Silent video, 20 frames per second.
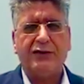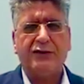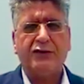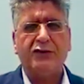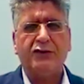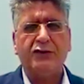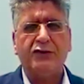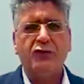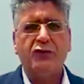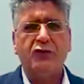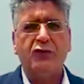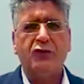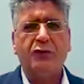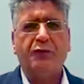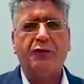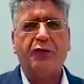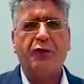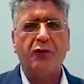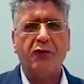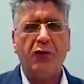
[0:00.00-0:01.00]
to
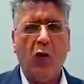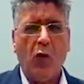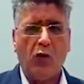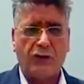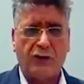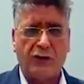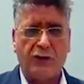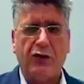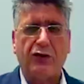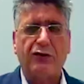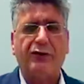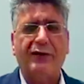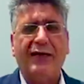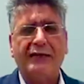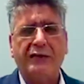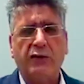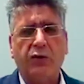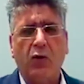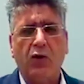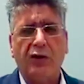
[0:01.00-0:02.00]
promote your
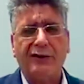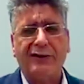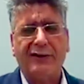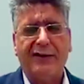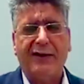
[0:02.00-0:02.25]
network